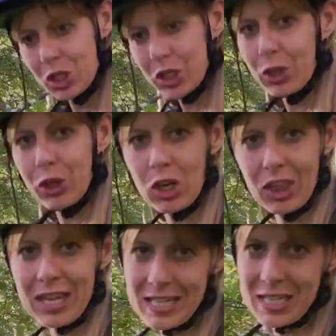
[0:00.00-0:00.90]
to
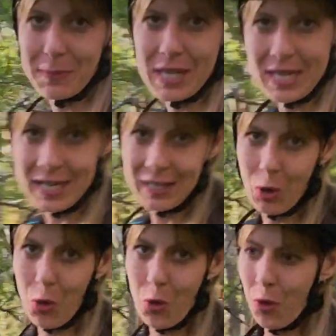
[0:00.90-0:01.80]
the intermediate
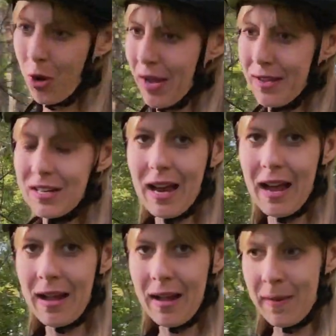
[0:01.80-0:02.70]
or
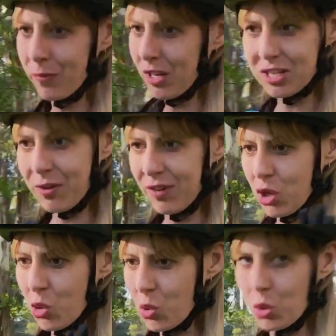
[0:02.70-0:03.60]

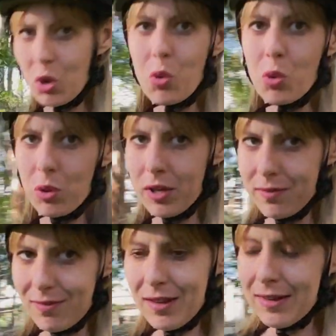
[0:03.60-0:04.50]
difficult or
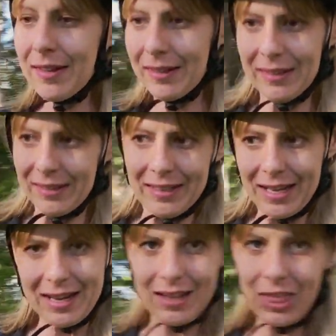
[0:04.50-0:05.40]

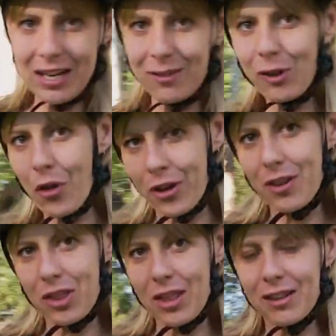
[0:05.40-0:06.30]
things on
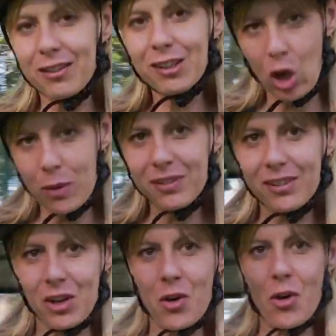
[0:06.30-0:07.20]
slopes
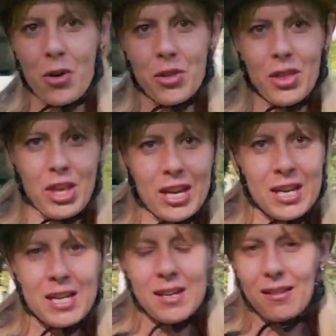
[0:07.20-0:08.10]
that are on
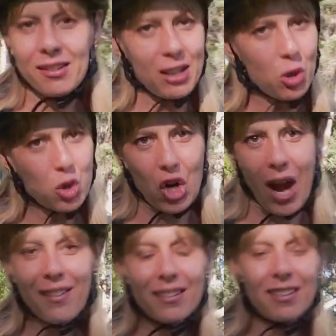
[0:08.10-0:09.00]
the single
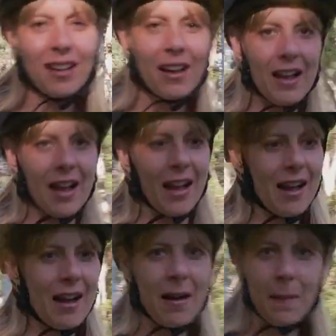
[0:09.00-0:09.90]
tracks
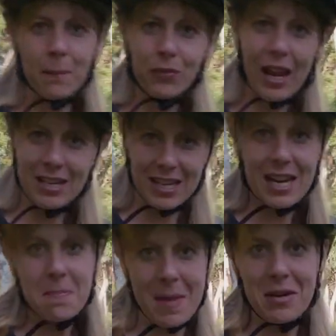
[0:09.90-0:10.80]
and
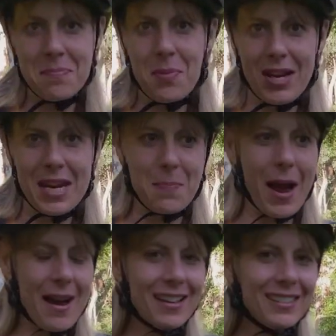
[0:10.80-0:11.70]
in mountain biking
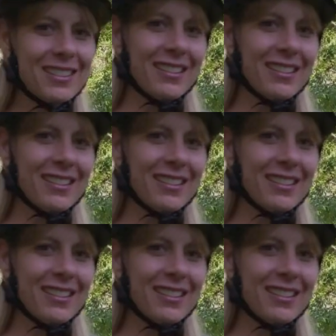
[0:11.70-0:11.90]
parks.